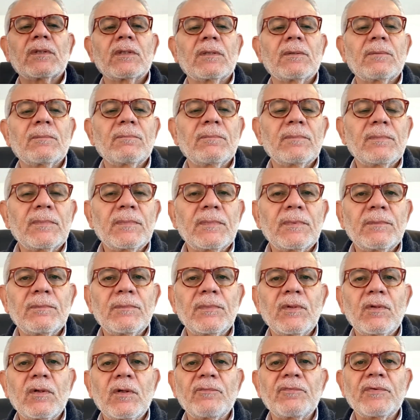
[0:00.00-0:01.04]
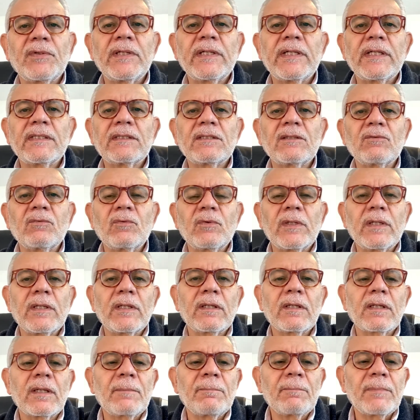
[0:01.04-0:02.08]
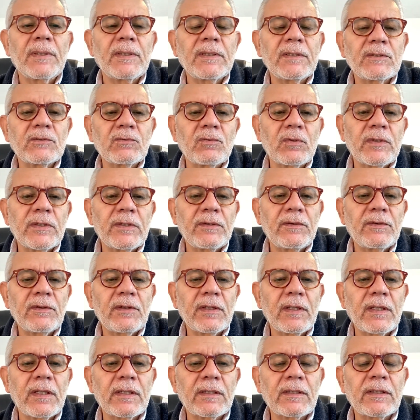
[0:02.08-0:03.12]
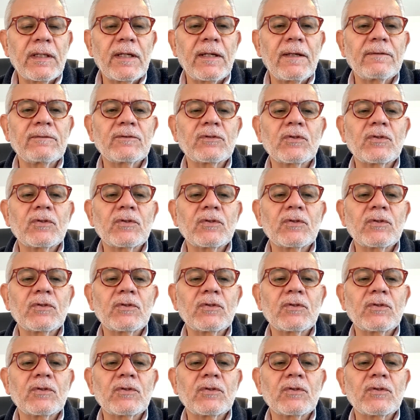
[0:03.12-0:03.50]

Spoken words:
affiliated with any companies or anything like that.